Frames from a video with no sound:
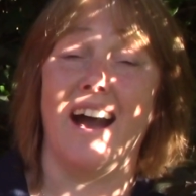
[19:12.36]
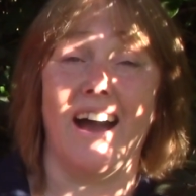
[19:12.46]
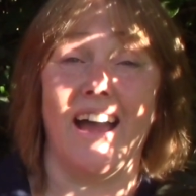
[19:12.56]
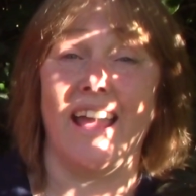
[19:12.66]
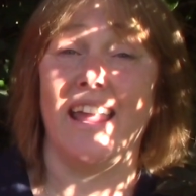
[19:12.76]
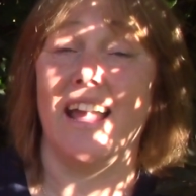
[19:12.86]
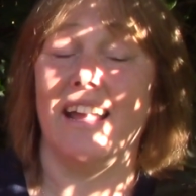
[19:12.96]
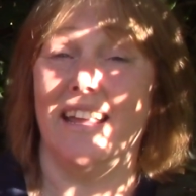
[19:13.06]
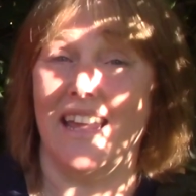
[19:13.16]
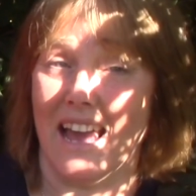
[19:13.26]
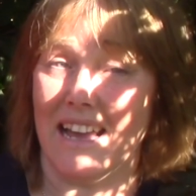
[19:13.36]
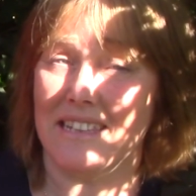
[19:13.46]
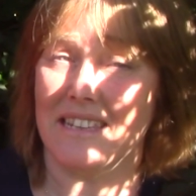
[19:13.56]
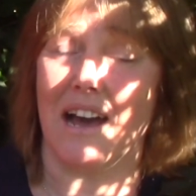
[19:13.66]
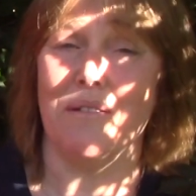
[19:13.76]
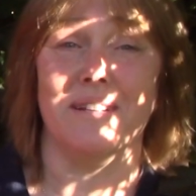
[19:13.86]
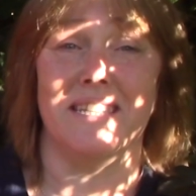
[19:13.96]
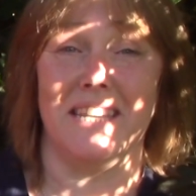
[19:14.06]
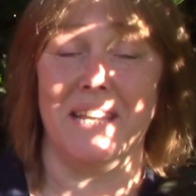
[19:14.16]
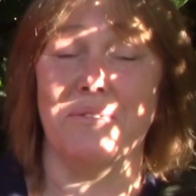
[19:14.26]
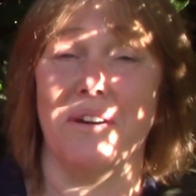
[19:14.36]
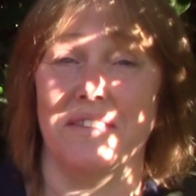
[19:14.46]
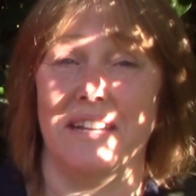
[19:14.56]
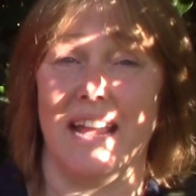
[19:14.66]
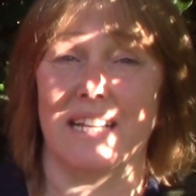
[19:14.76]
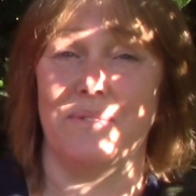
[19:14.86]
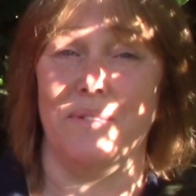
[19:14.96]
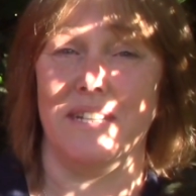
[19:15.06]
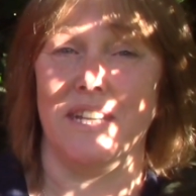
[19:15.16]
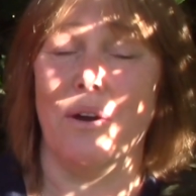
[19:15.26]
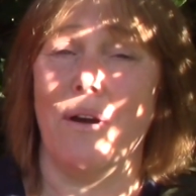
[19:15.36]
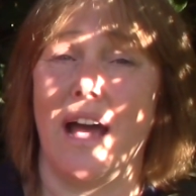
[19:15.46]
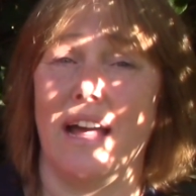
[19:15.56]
I guess I will see you on the next video,